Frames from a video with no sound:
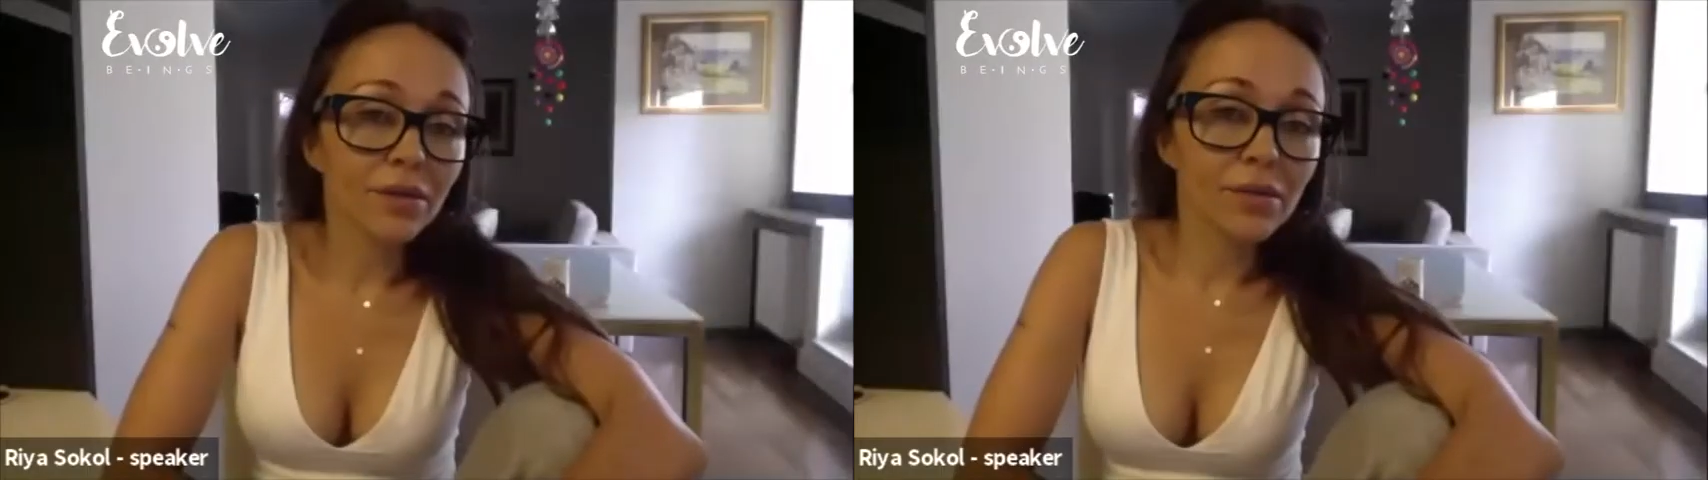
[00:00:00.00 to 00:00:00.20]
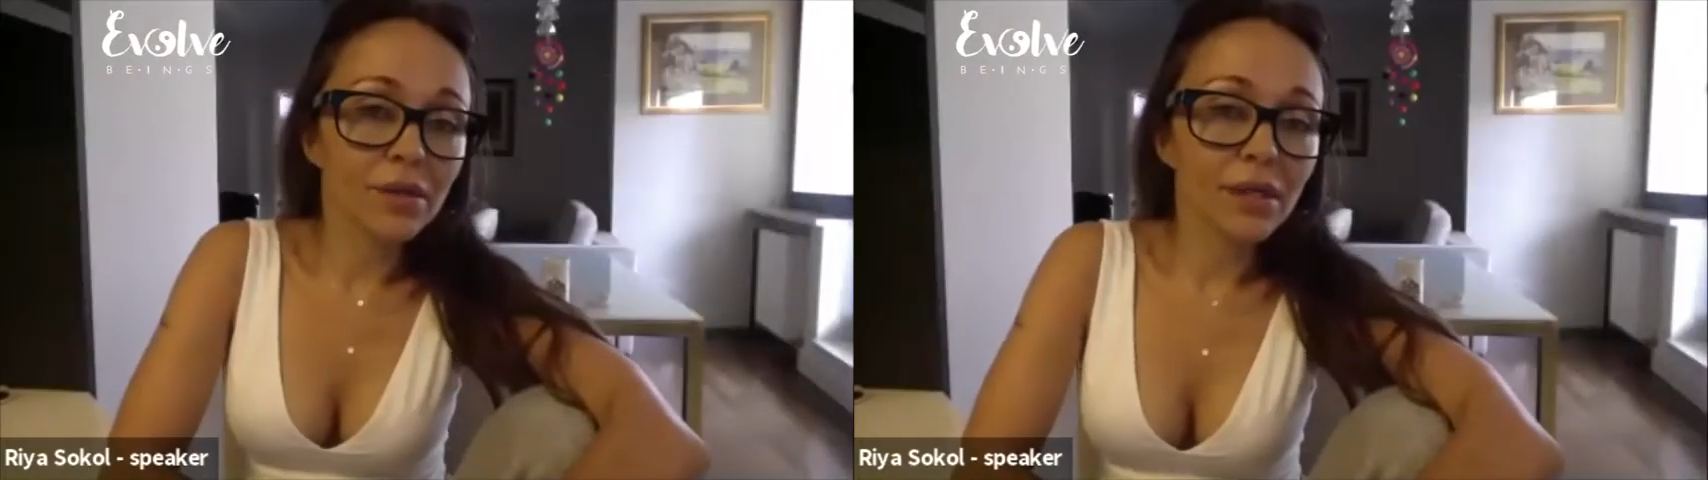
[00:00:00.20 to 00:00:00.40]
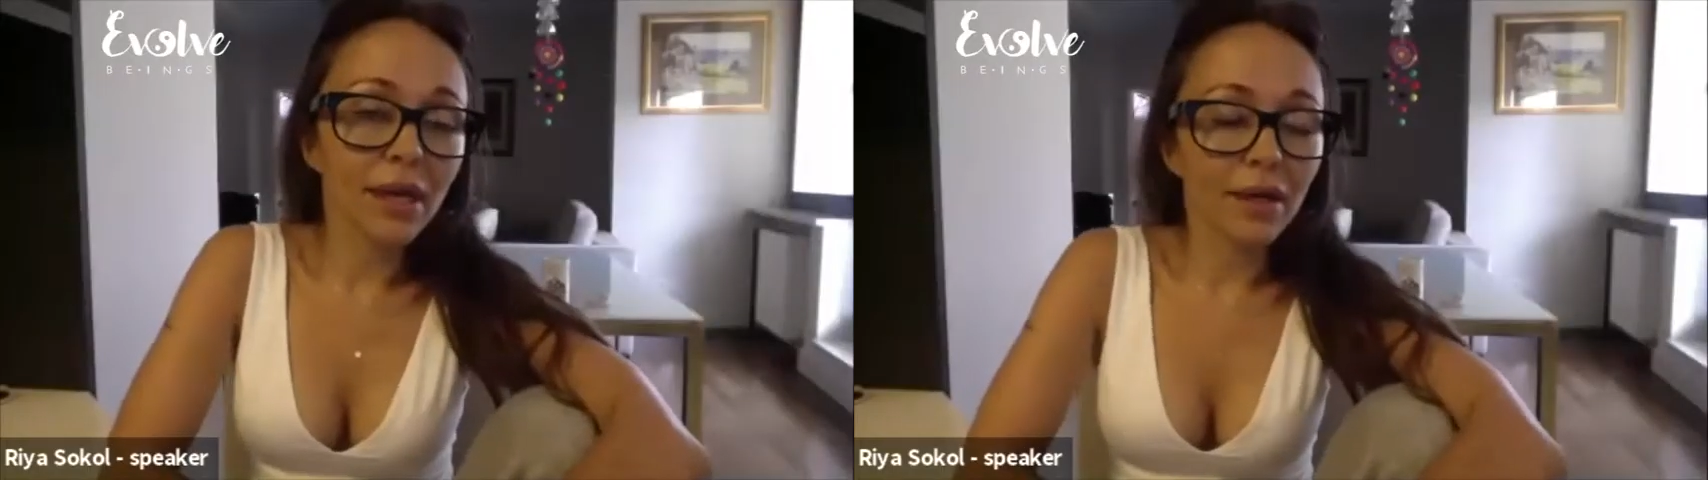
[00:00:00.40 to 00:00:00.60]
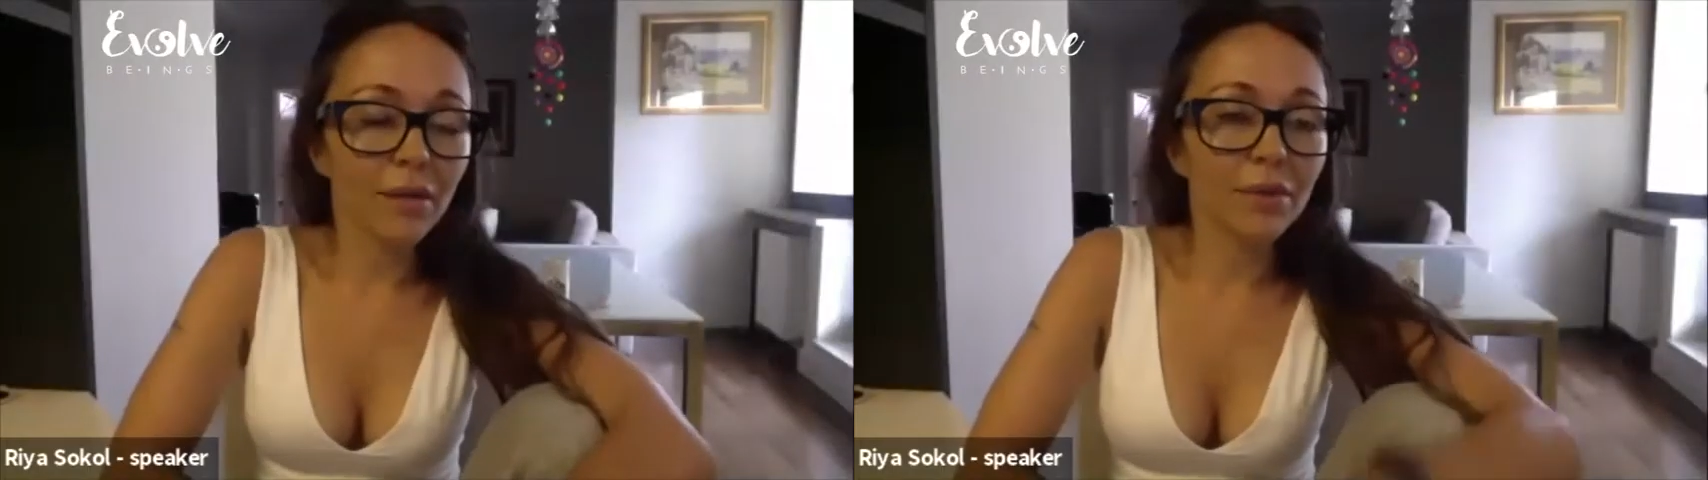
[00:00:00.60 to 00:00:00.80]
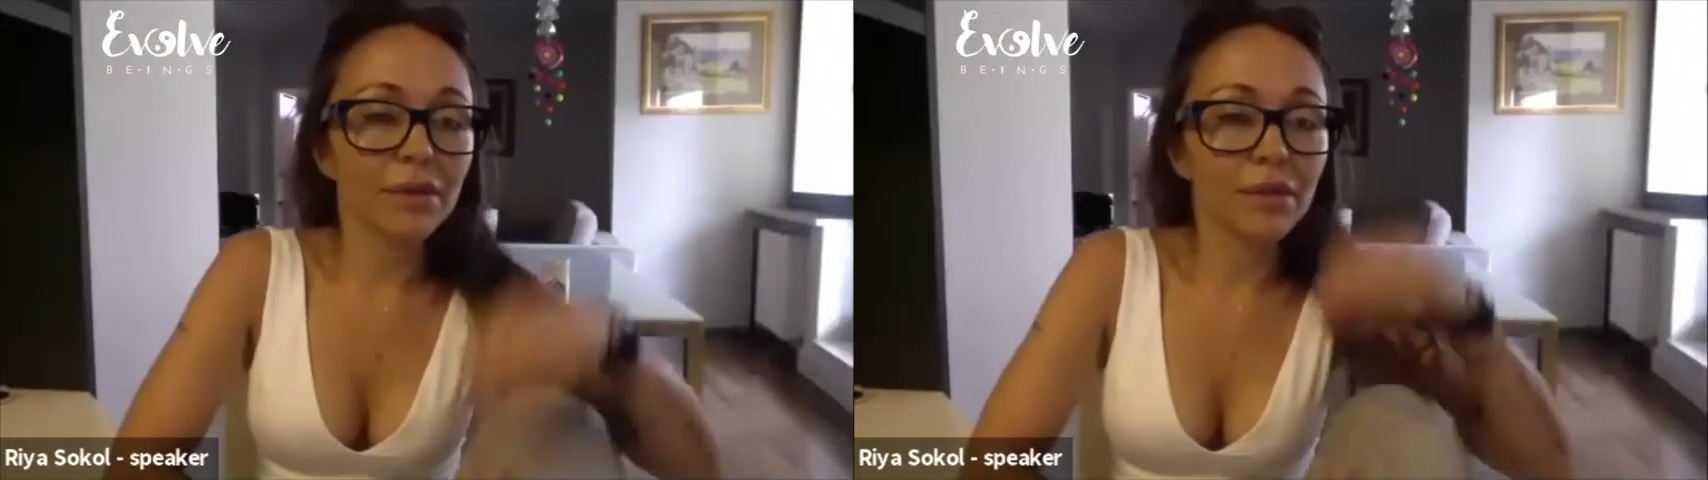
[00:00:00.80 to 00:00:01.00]
to say,
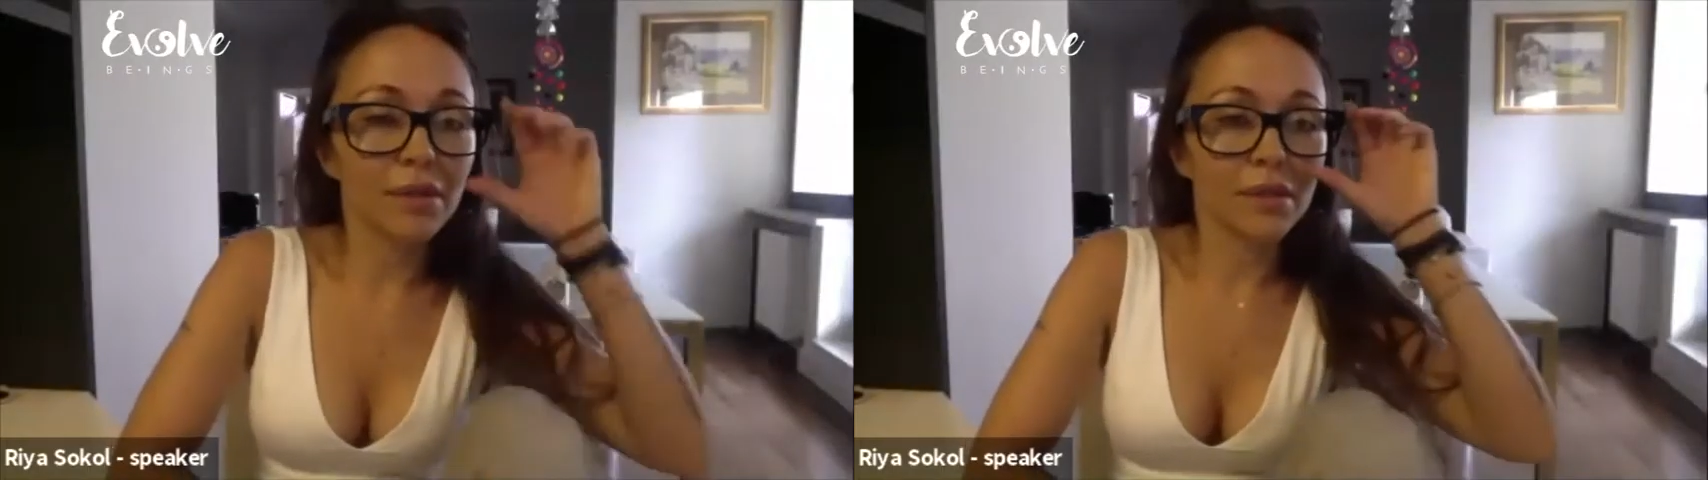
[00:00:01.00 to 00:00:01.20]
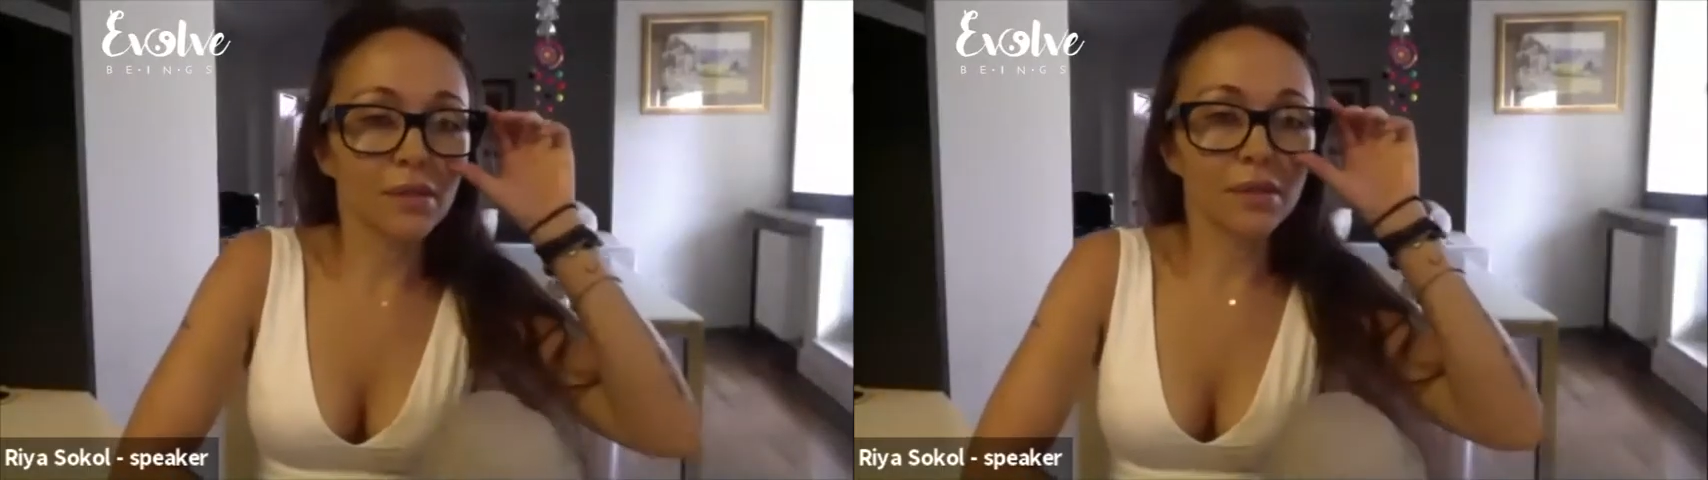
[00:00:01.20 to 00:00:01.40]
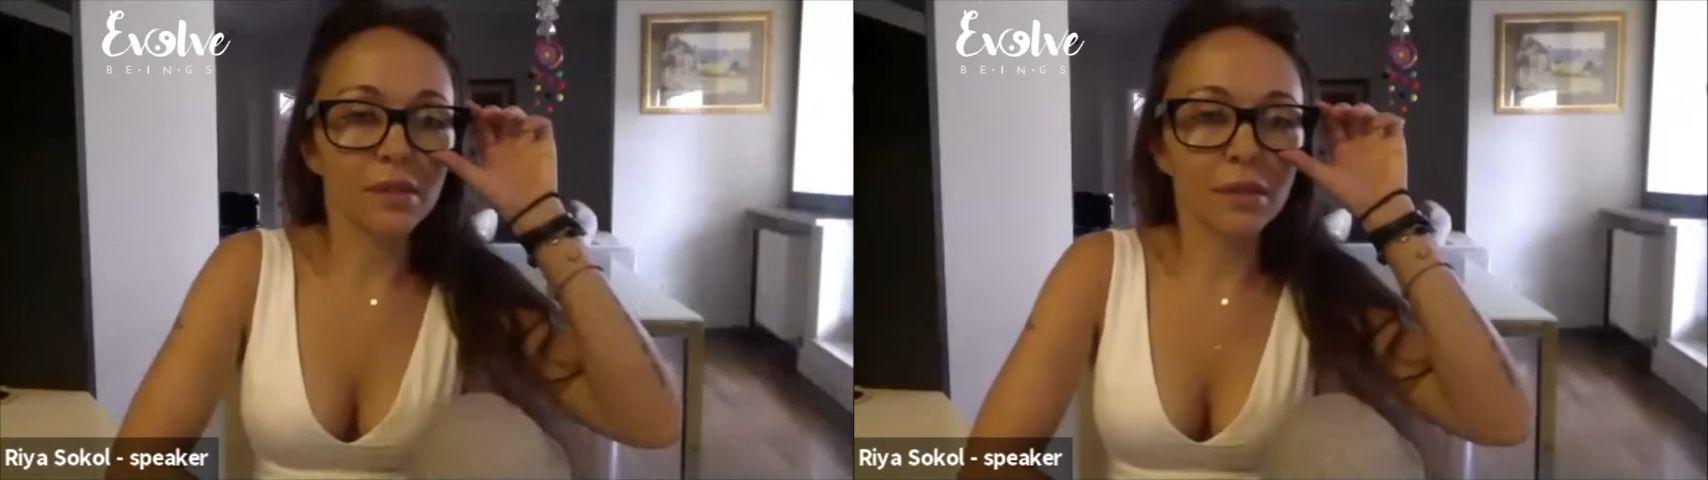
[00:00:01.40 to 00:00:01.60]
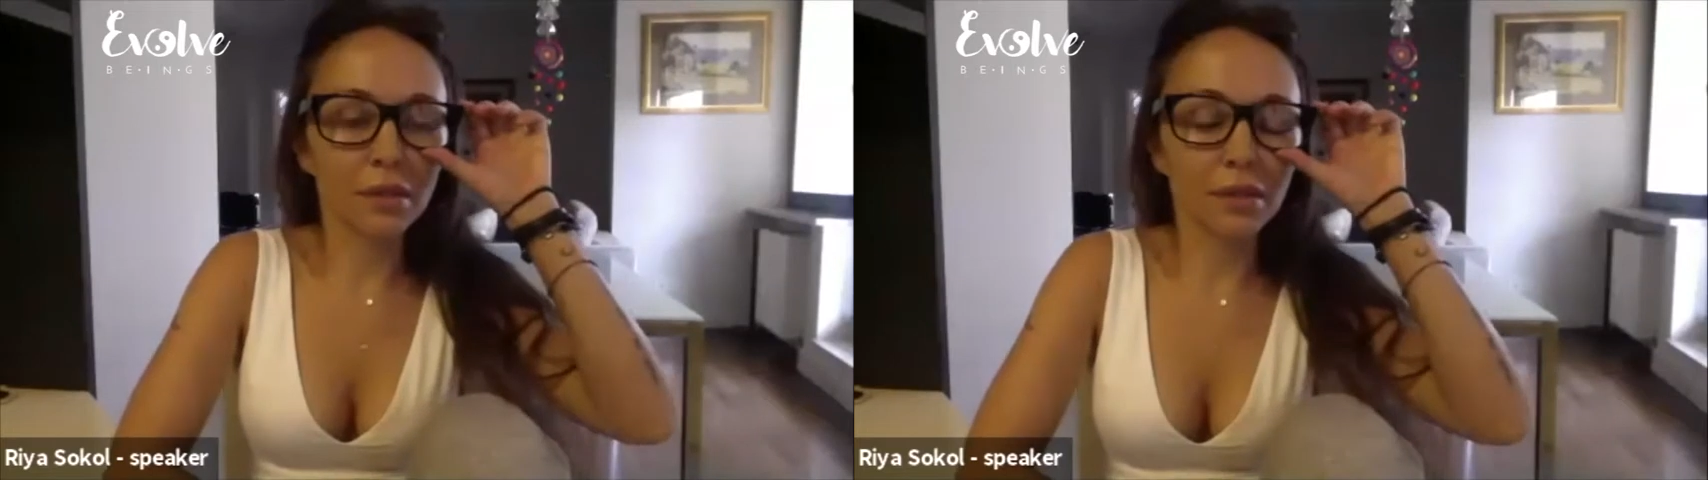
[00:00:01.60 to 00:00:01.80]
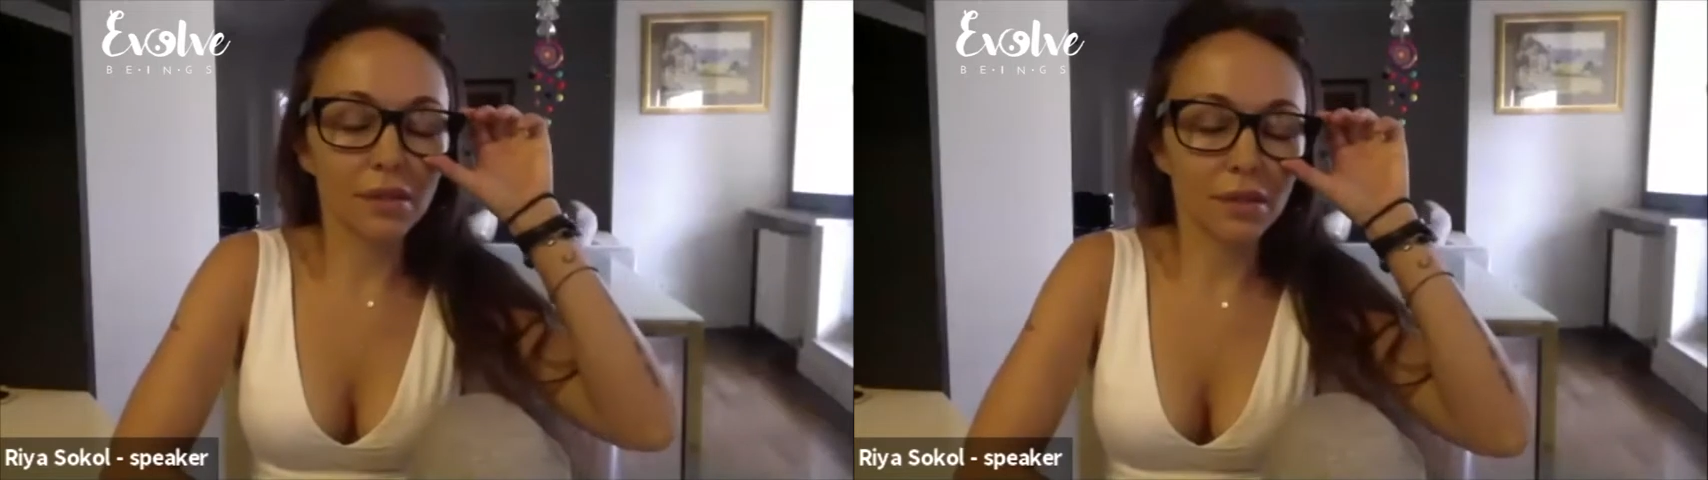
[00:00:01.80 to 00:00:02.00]
but this
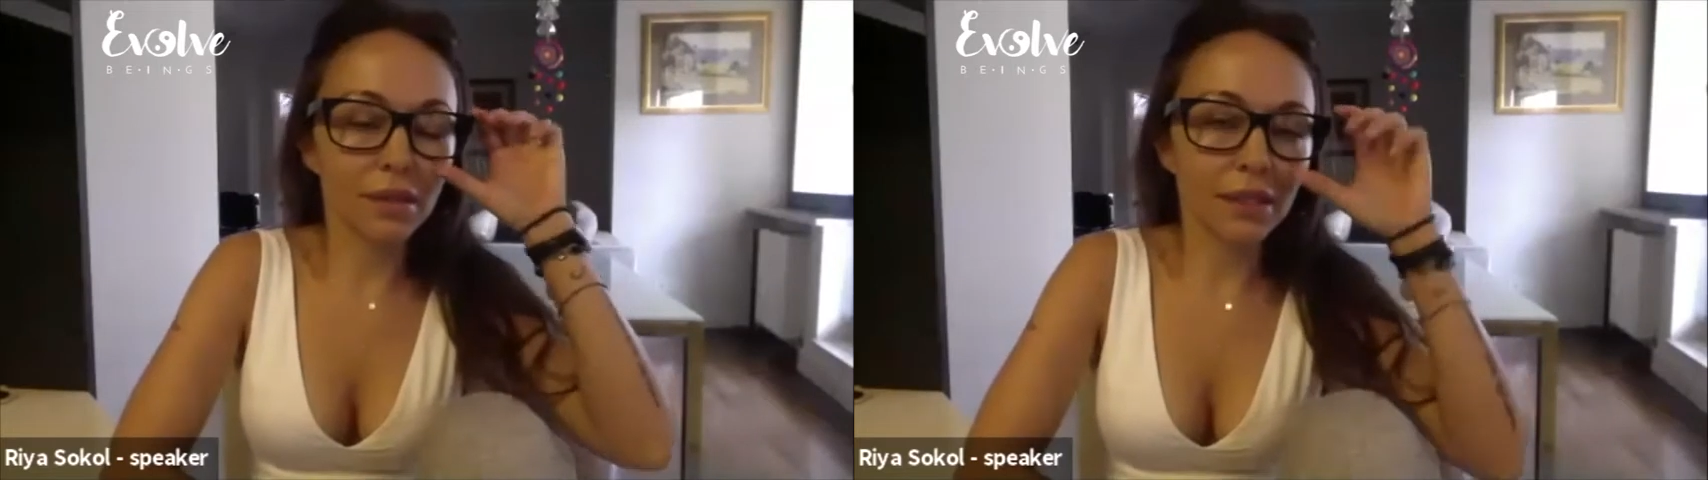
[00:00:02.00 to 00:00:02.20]
is